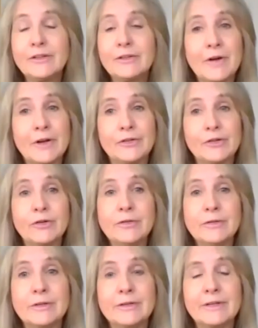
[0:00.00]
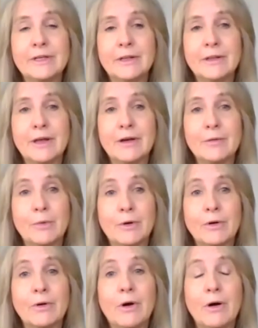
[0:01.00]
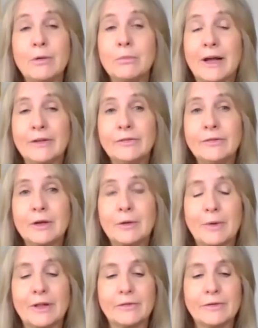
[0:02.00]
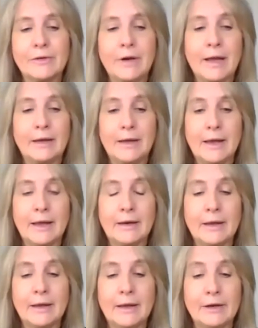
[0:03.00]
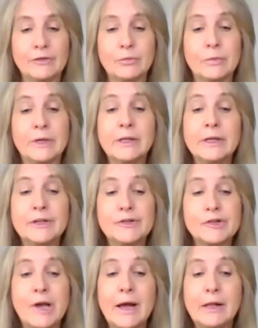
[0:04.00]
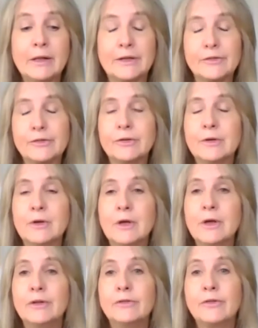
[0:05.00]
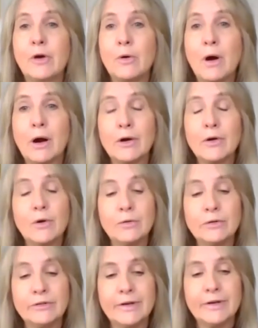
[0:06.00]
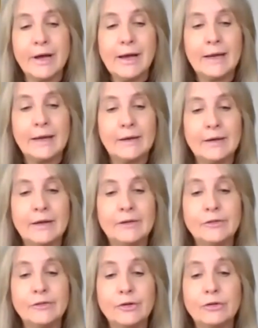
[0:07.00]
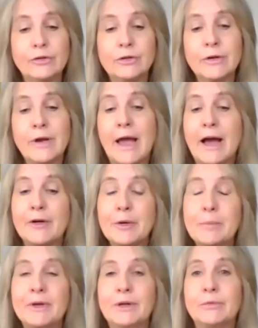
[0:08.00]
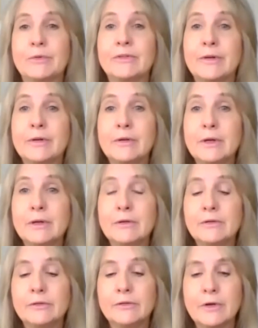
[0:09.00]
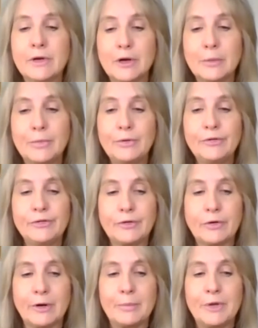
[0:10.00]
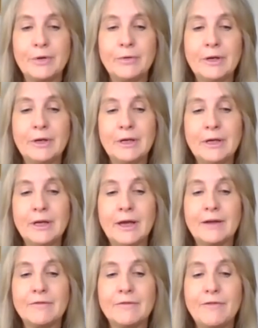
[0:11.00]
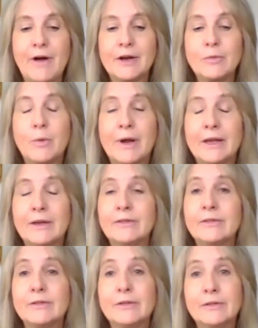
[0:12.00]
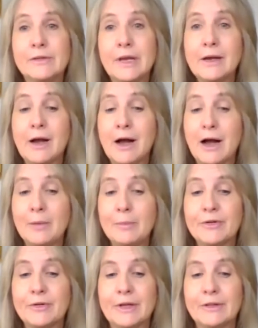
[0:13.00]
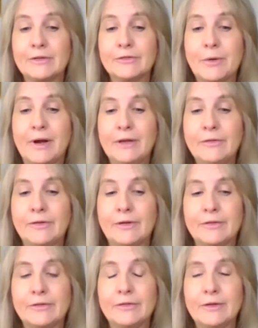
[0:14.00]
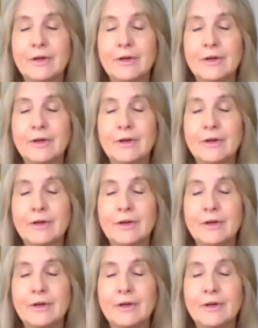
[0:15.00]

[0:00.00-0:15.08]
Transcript: of uncertainty that we're all wrestling with today, and it's really a challenge. So our goal tonight is to learn how to build resilience, boost our immunity, and find ways to stay calm during this crisis.